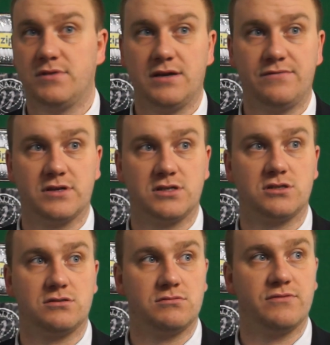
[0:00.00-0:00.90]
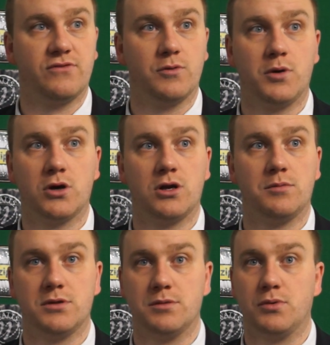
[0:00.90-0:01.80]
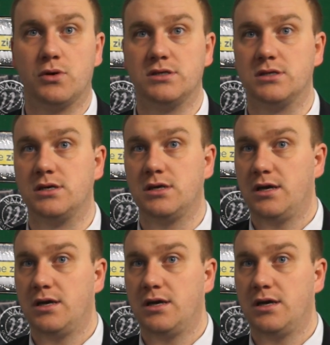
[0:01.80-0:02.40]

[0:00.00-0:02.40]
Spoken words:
this football club and the boys a